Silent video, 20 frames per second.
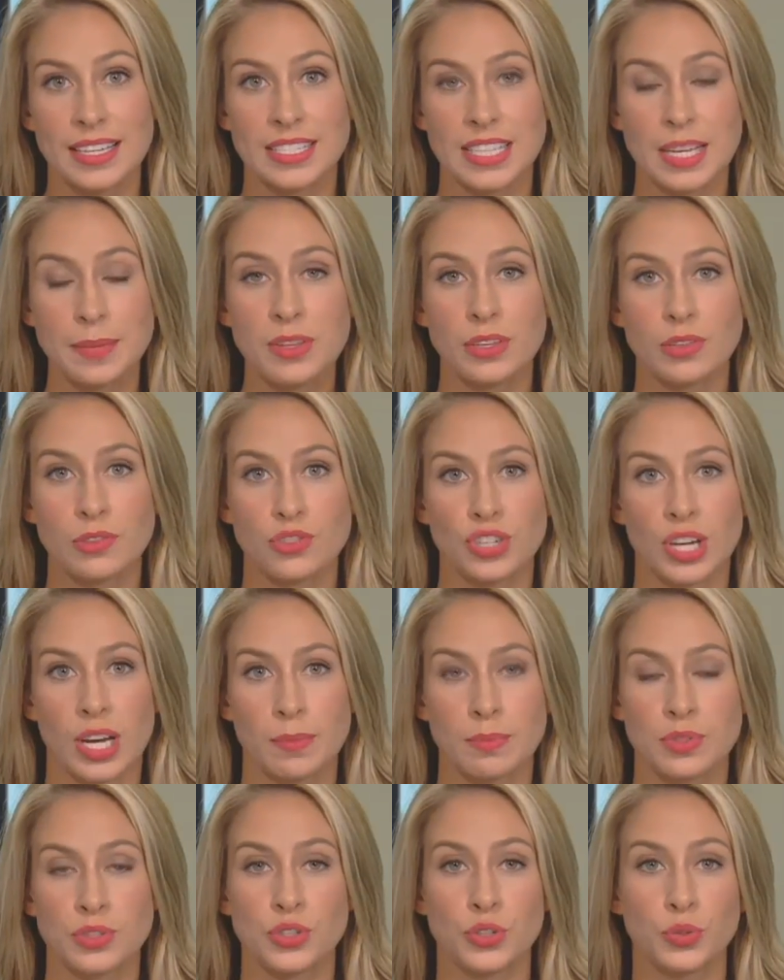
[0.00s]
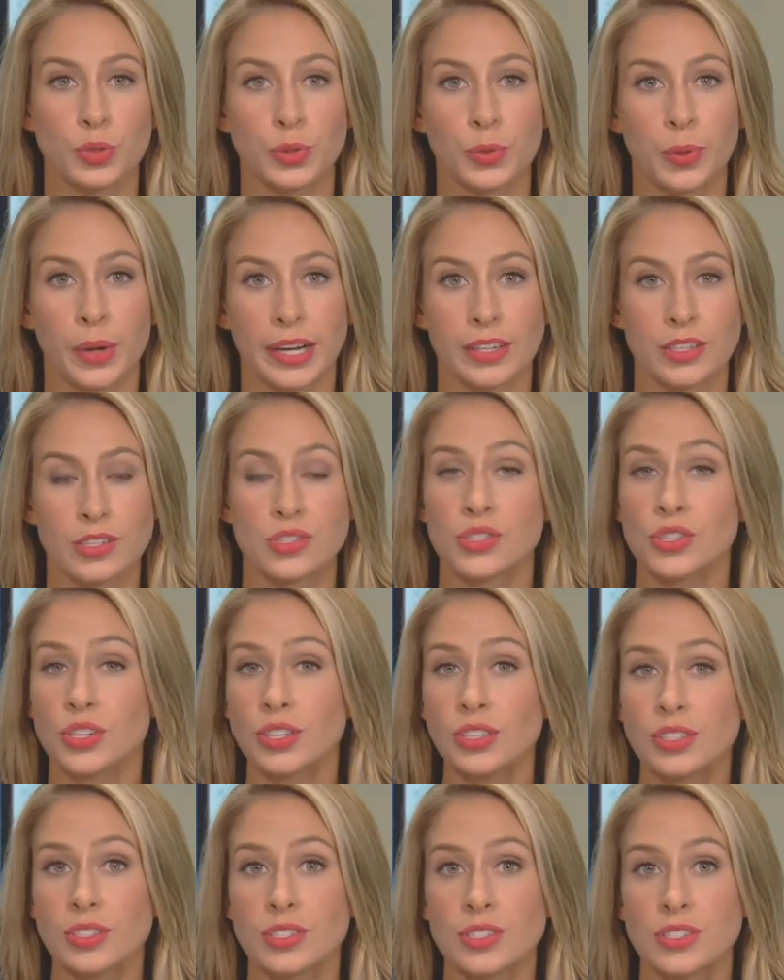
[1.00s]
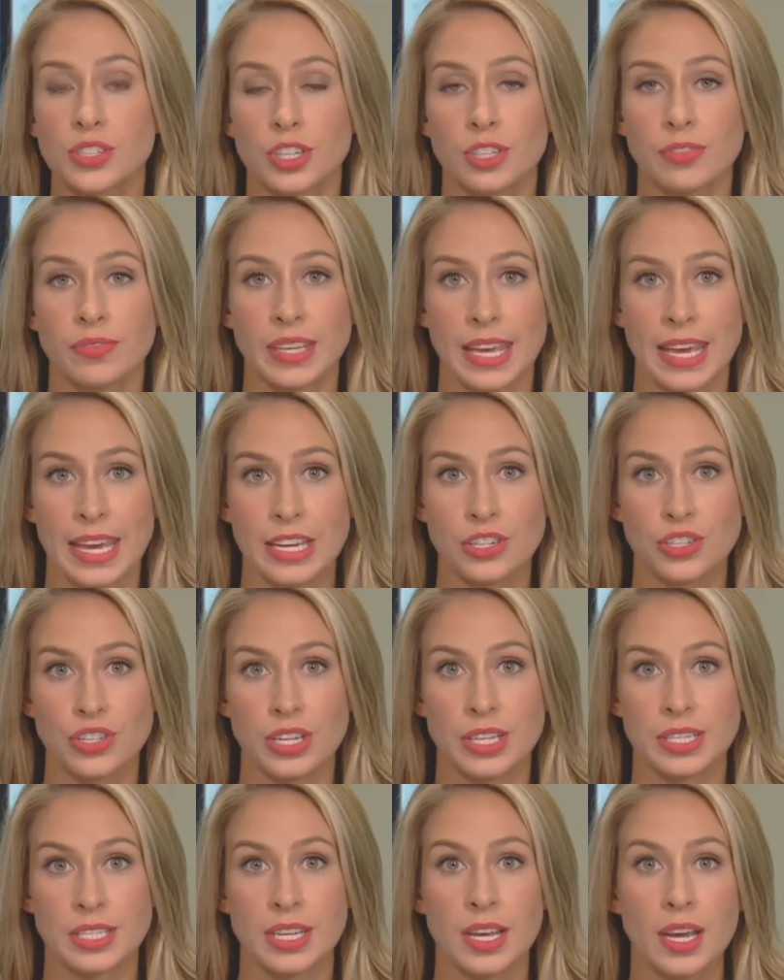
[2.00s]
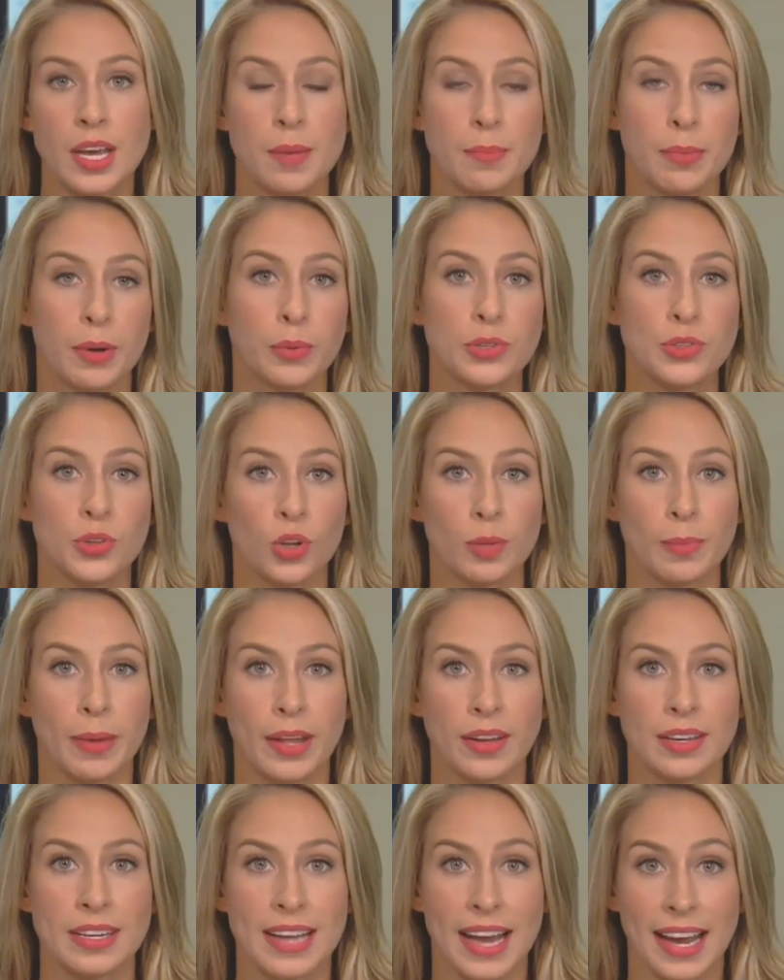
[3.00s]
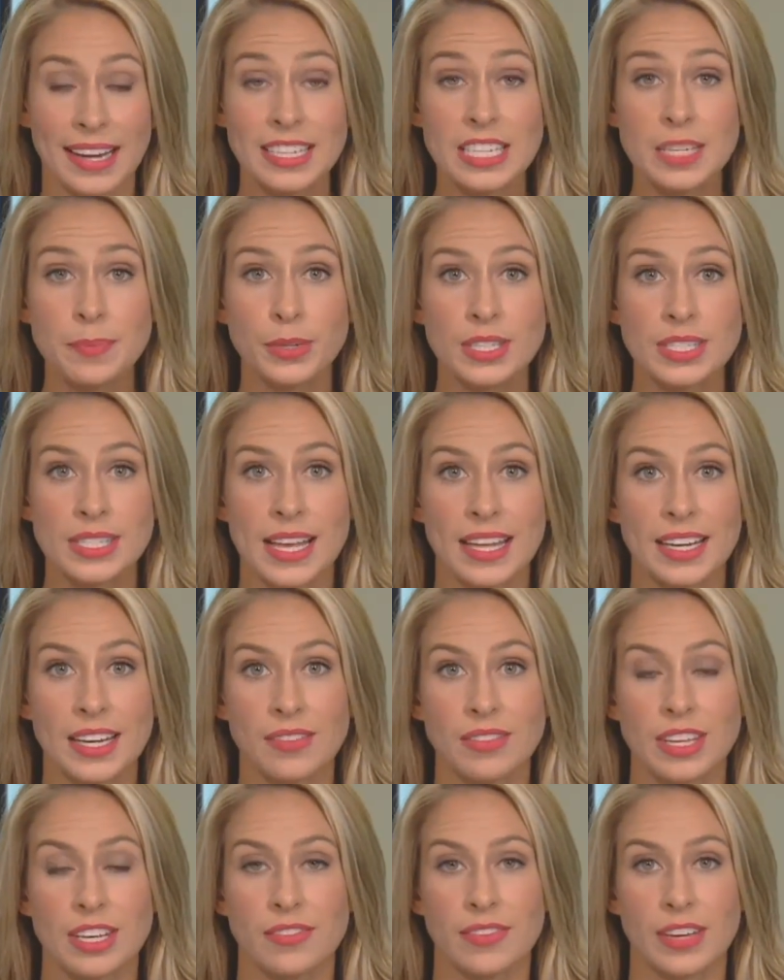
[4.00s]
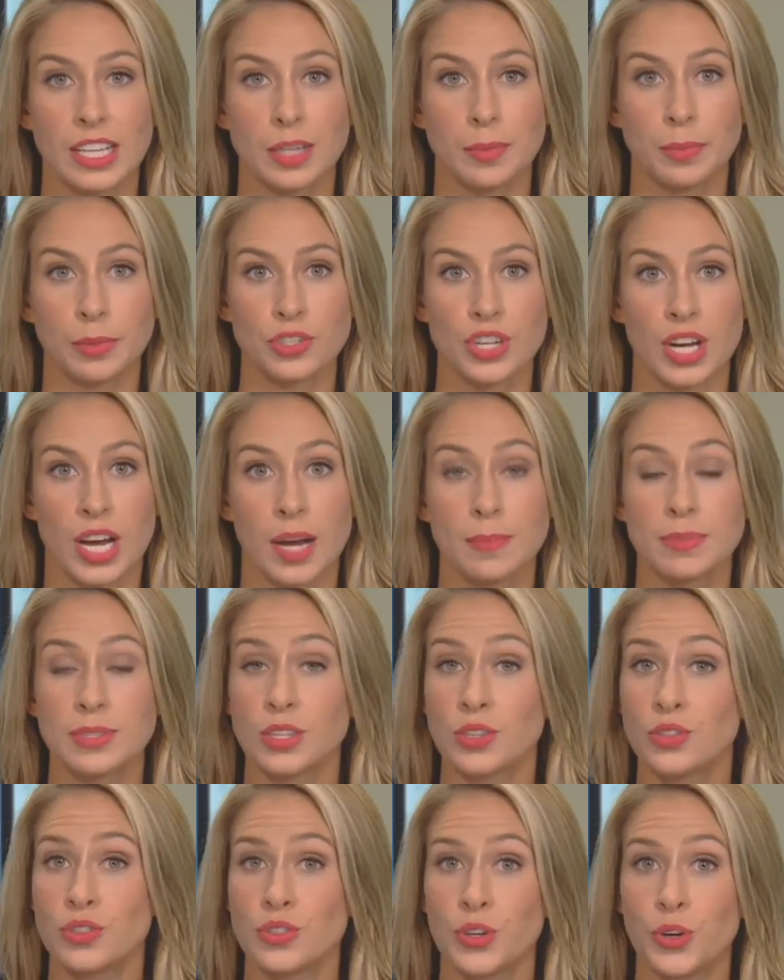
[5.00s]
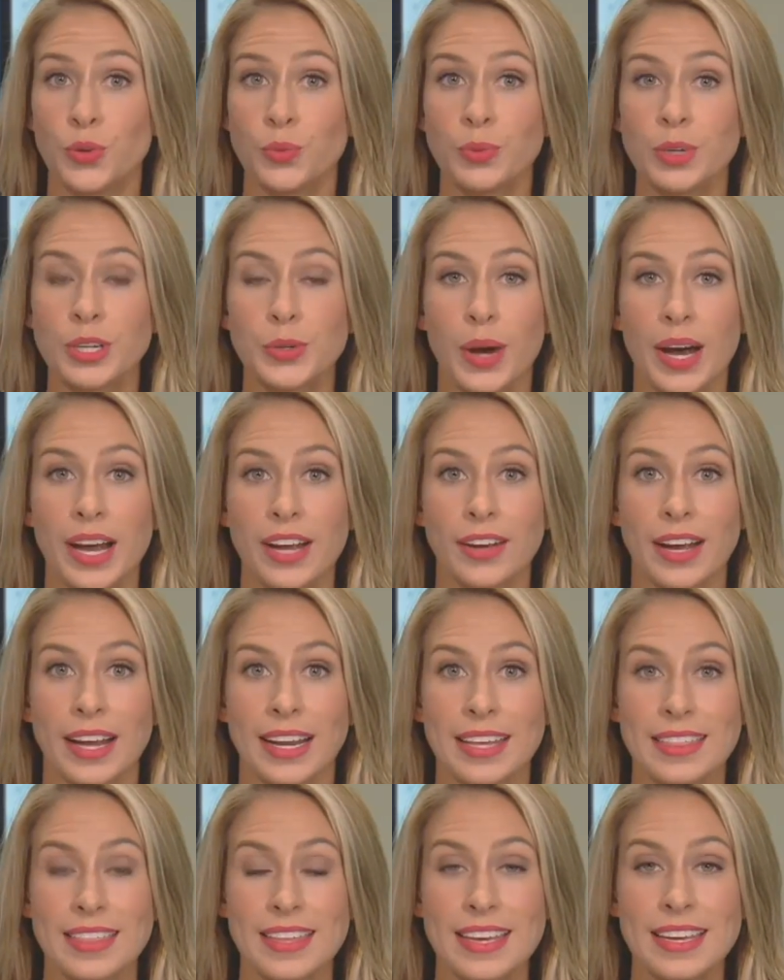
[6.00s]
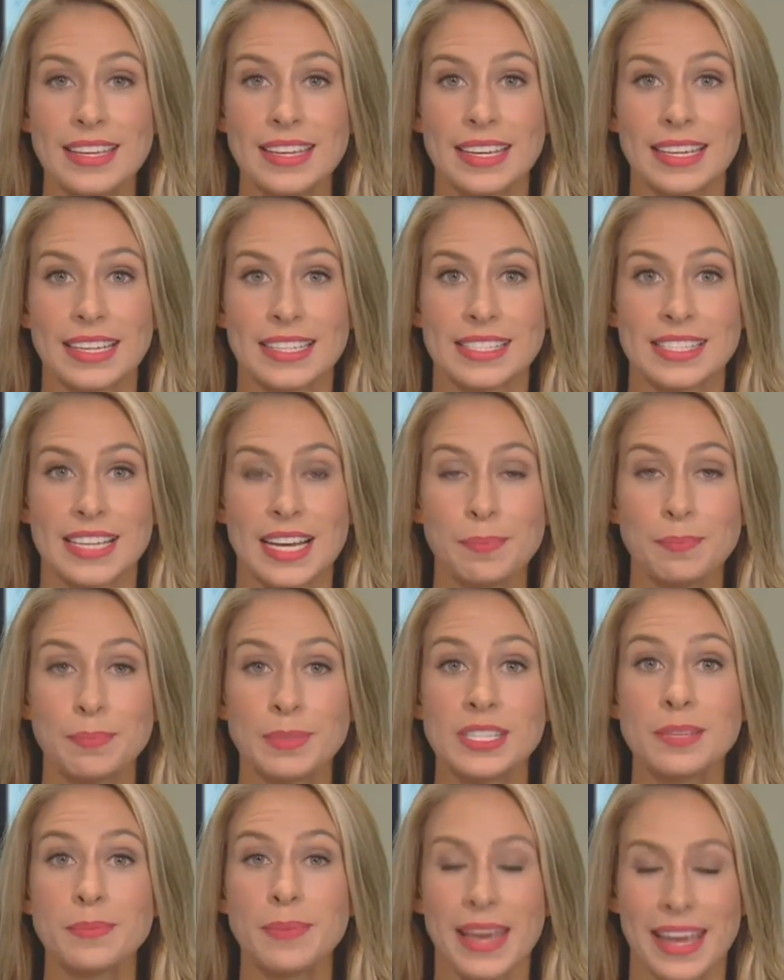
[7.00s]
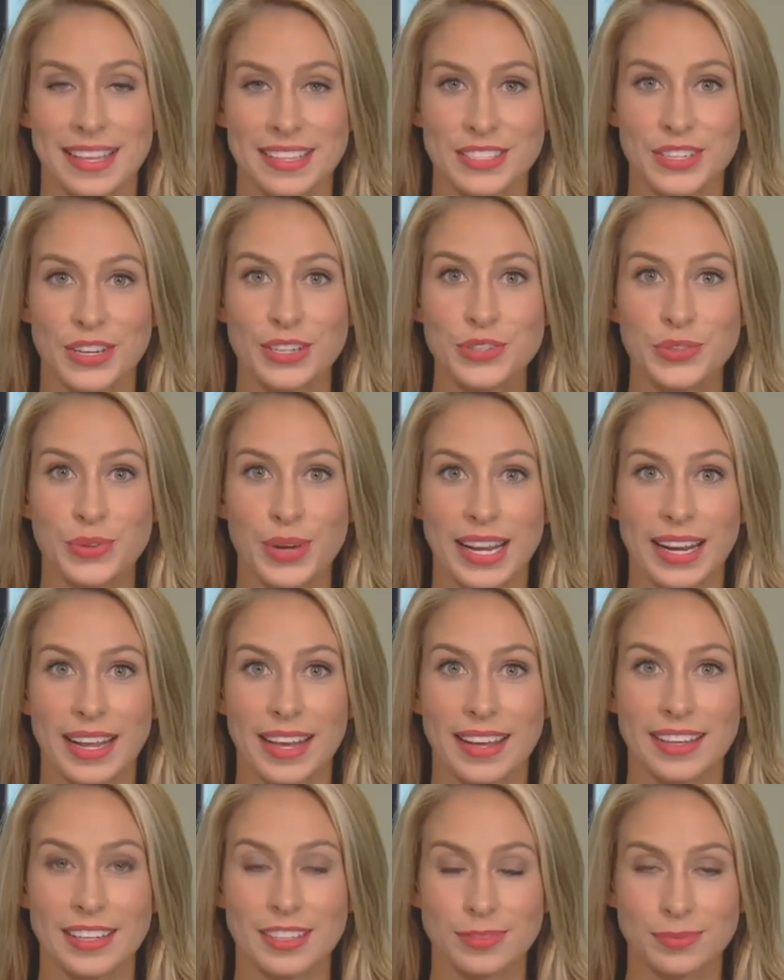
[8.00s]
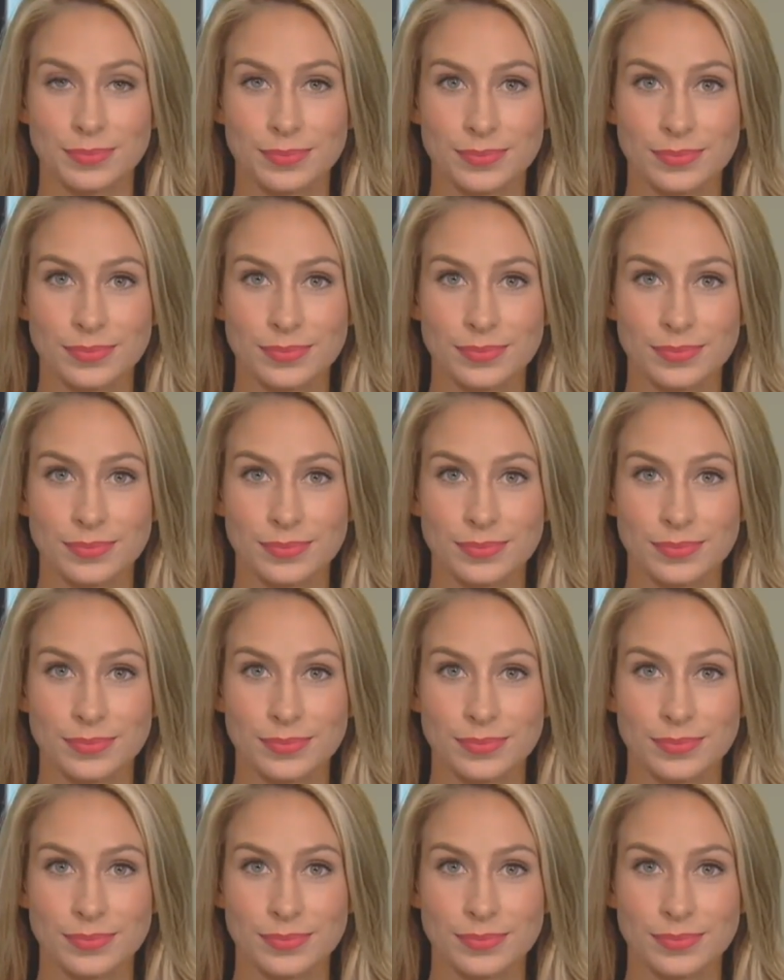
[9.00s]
Some of those jobs do require certain certifications, but we're told about 90% of the available jobs don't require anything except some hands-on training.